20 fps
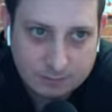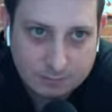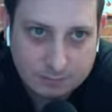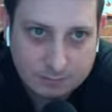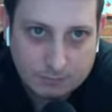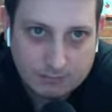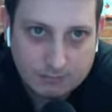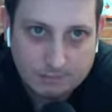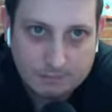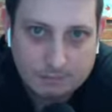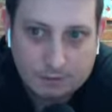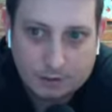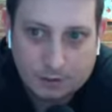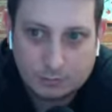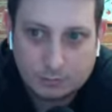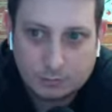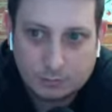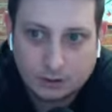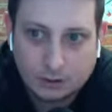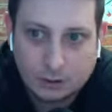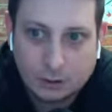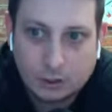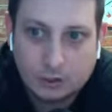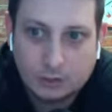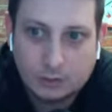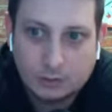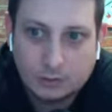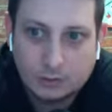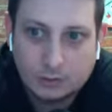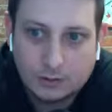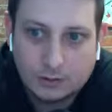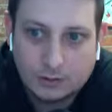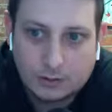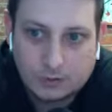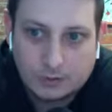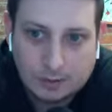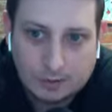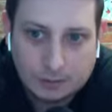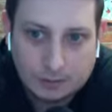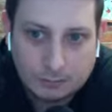far below
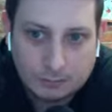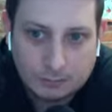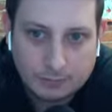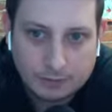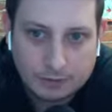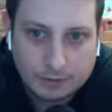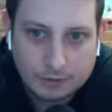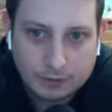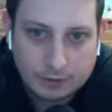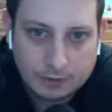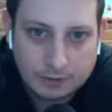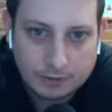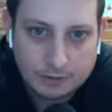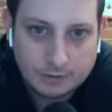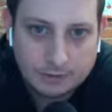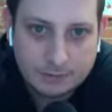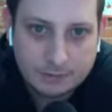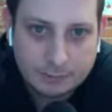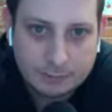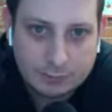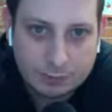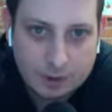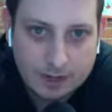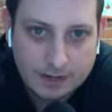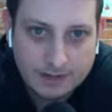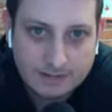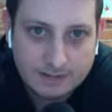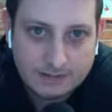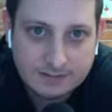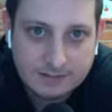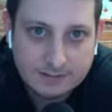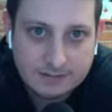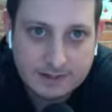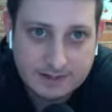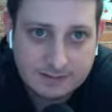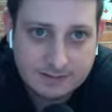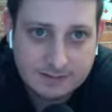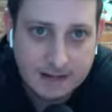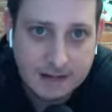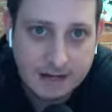um, the current price
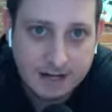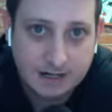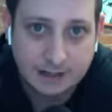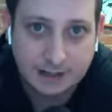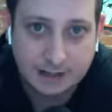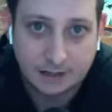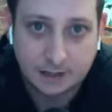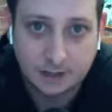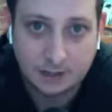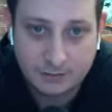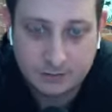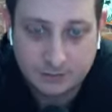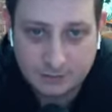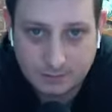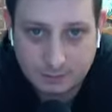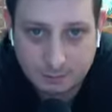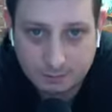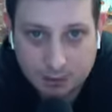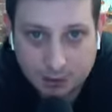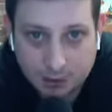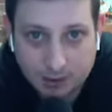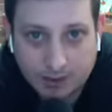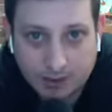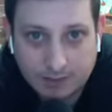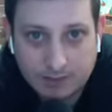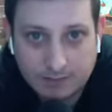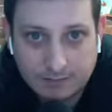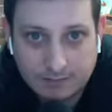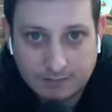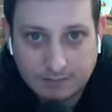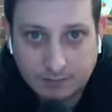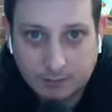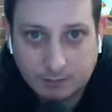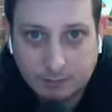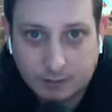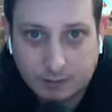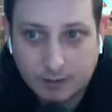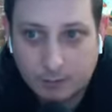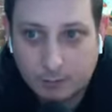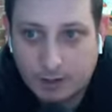that's not going to go to the market and fill
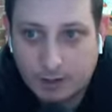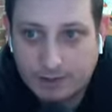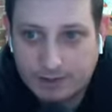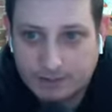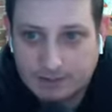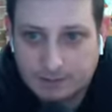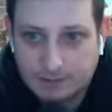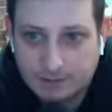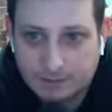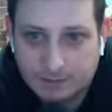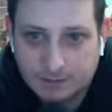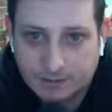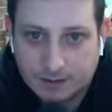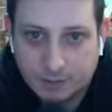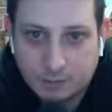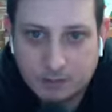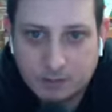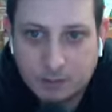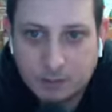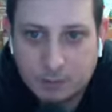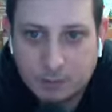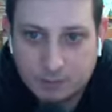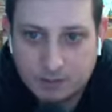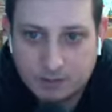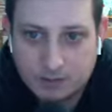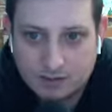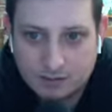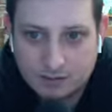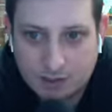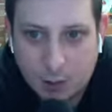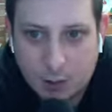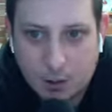right away that's something that would just mm-hmm.